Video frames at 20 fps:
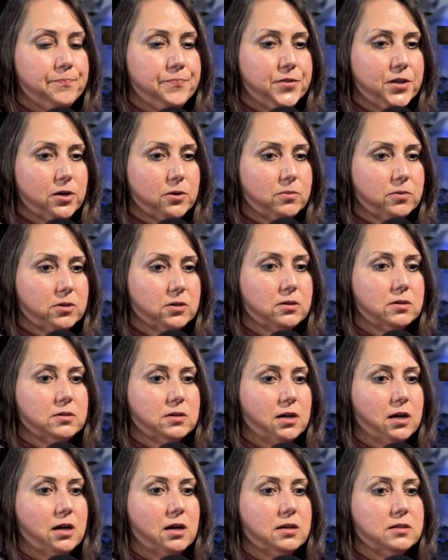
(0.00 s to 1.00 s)
there
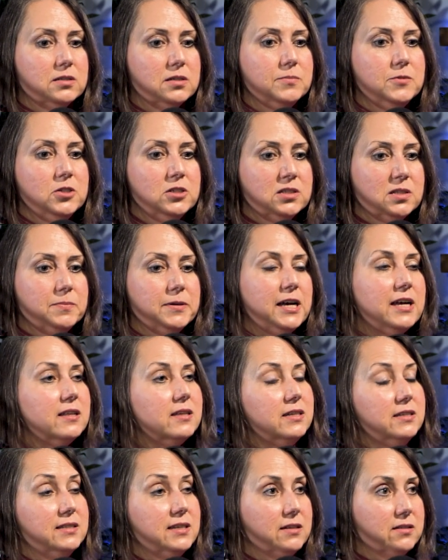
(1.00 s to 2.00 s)
were some
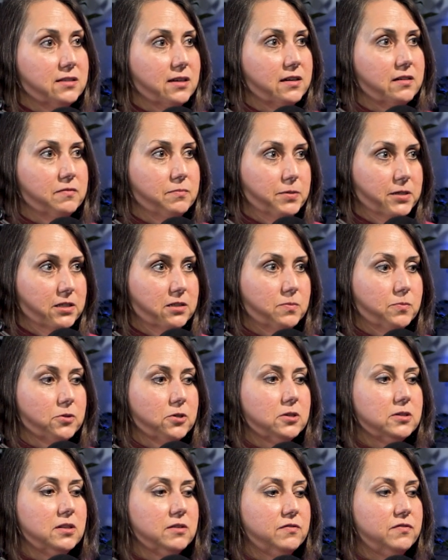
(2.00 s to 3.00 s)
municipalities outside of
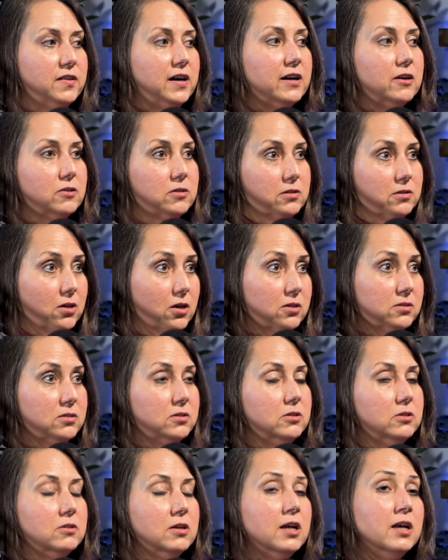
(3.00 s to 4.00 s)
Pittsburgh that filed a
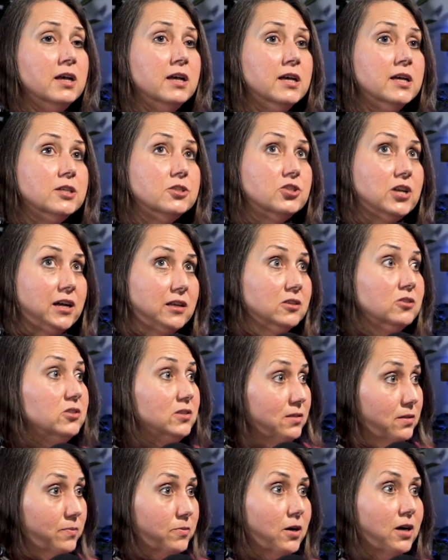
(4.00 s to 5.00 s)
lawsuit
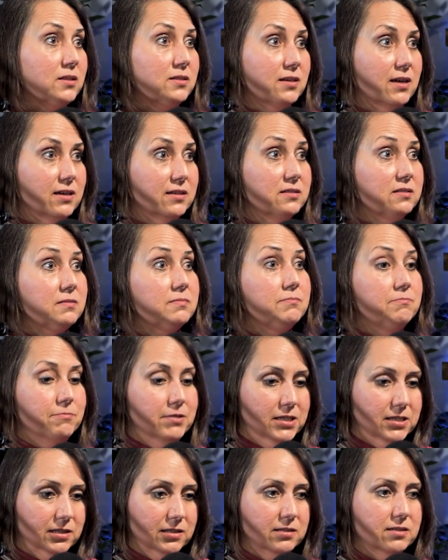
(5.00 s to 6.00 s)
challenging the process
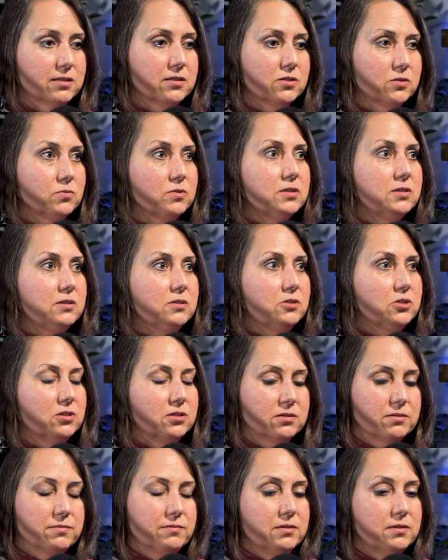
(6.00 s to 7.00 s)
because this was
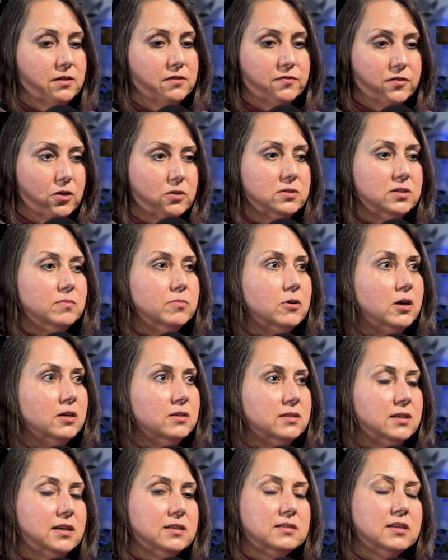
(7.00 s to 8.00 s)
just a faulty
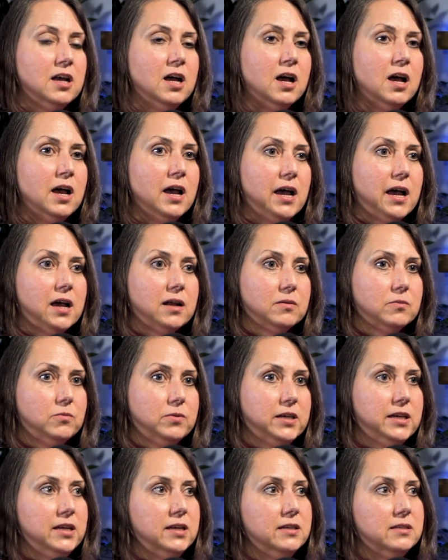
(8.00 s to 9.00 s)
process. And
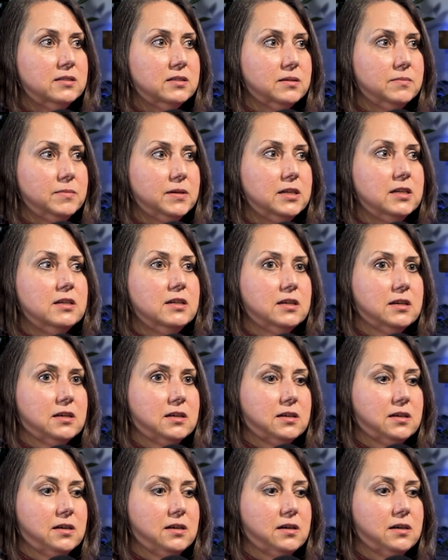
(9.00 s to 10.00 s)
we submitted
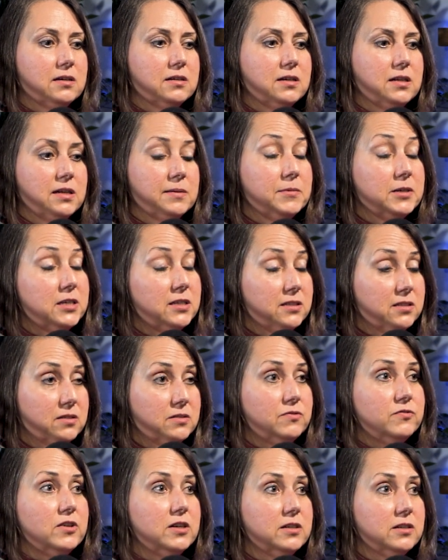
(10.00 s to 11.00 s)
an
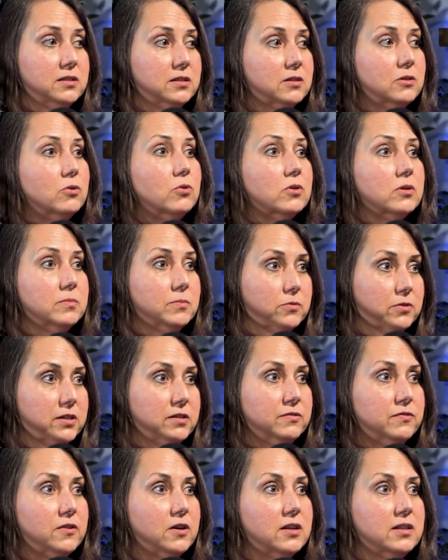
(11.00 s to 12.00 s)
amicus friend of the court
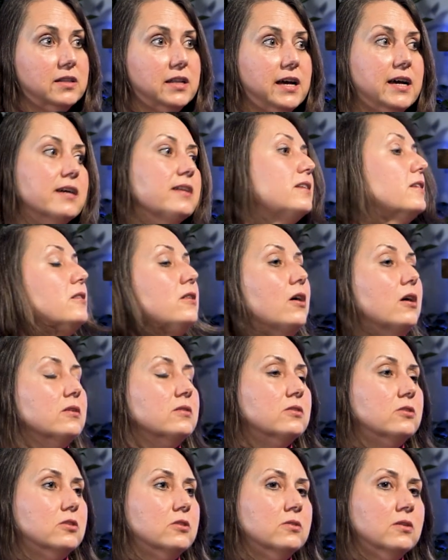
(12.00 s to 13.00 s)
brief on that
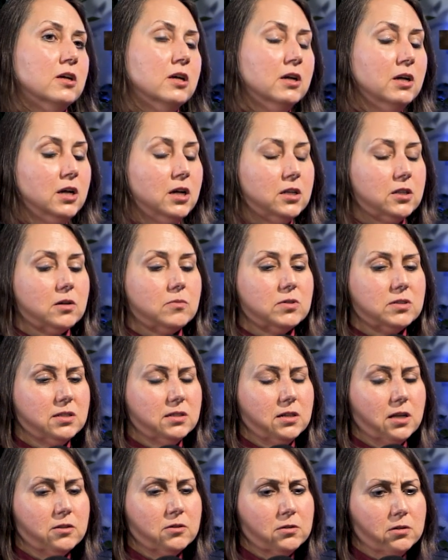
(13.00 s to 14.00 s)
lawsuit. There was
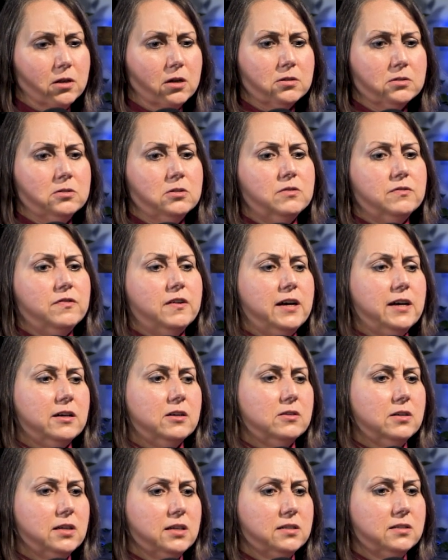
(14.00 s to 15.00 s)
another lawsuit
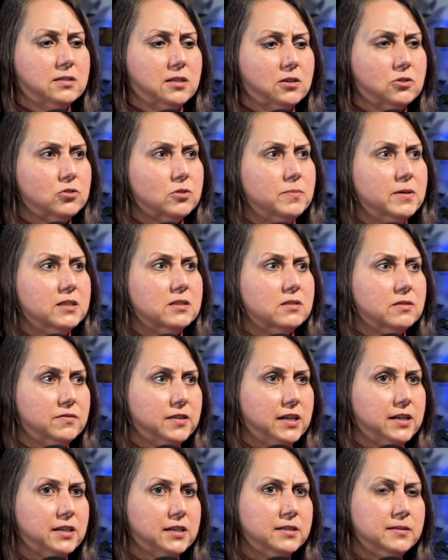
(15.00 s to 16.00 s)
filed in central
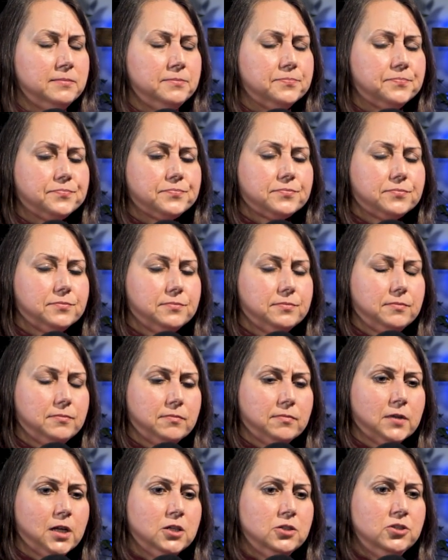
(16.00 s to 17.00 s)
Pennsylvania
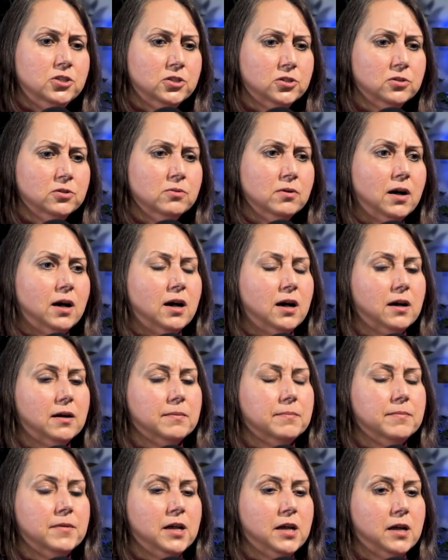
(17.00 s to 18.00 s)
too,
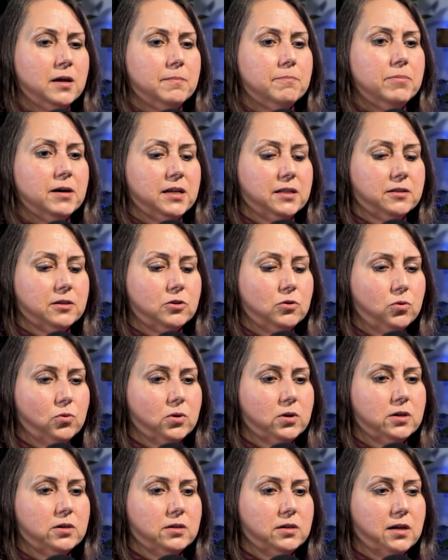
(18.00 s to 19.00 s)
but the
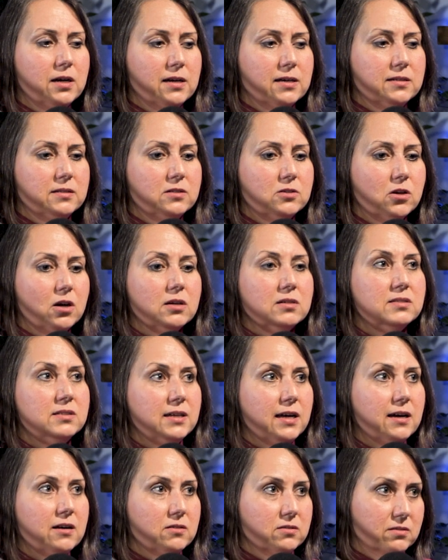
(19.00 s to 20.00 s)
court tossed
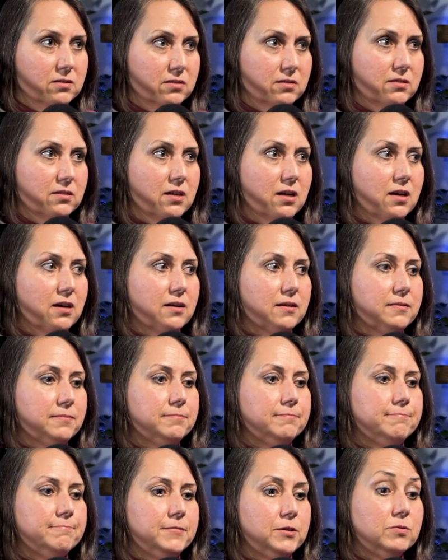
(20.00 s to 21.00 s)
out,
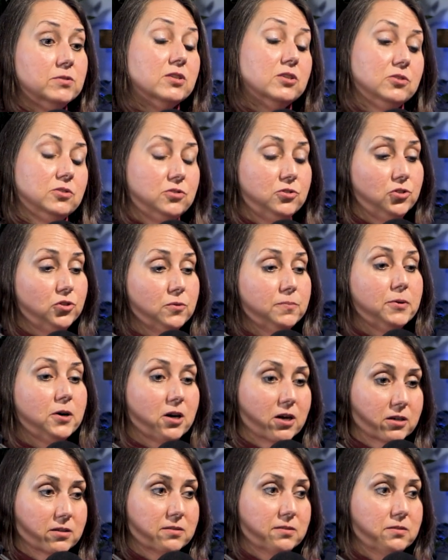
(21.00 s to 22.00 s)
it was two
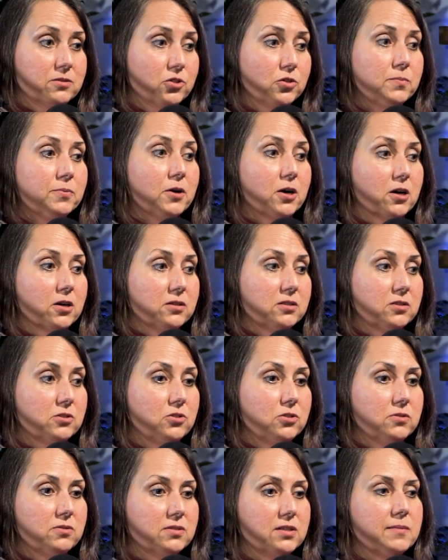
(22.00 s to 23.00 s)
parts,
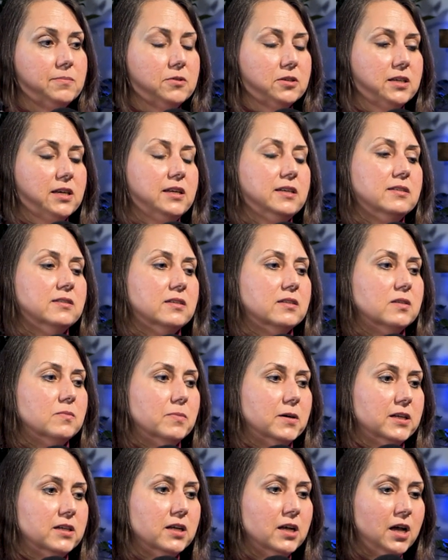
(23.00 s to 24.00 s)
2 separate cases,
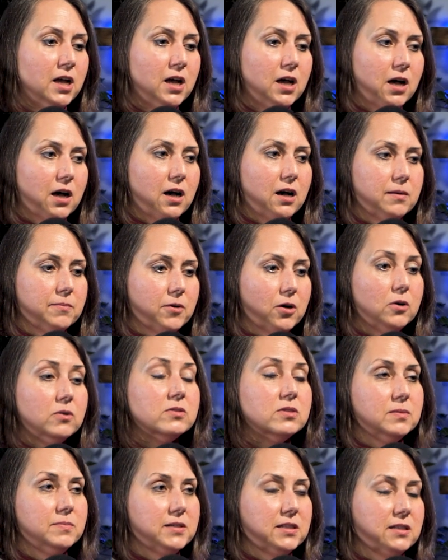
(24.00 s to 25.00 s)
but
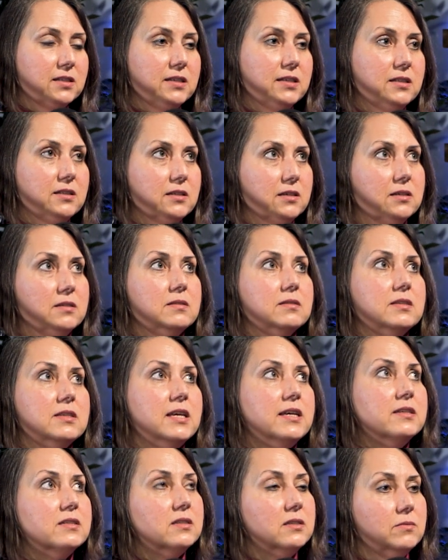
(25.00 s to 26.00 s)
ultimately the
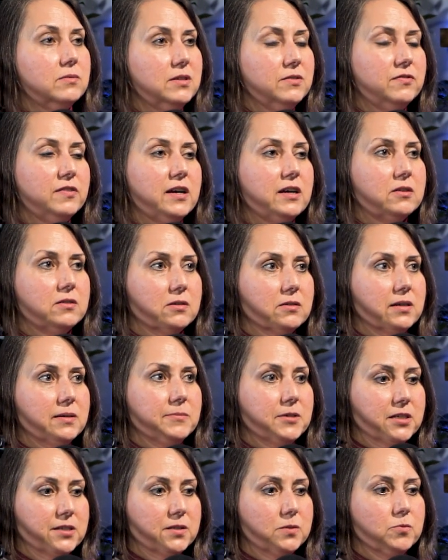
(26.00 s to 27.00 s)
case that we filed our
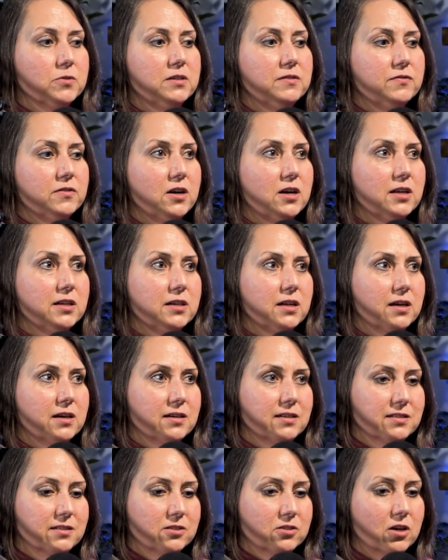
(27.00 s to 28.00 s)
amicus brief
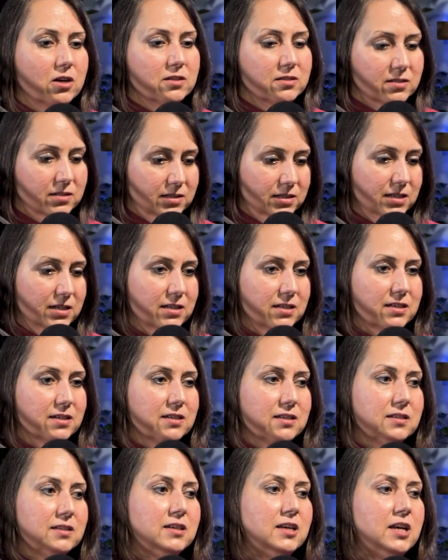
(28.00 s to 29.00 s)
on tossed
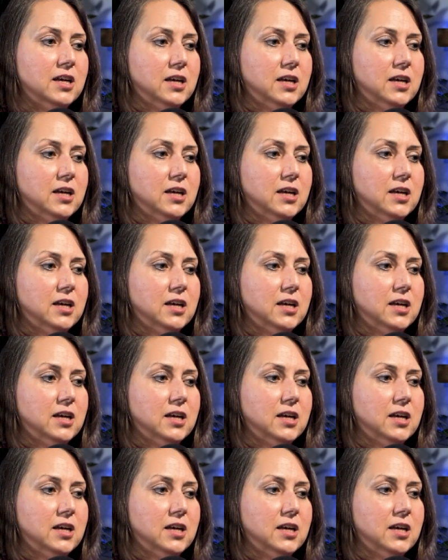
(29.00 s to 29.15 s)
the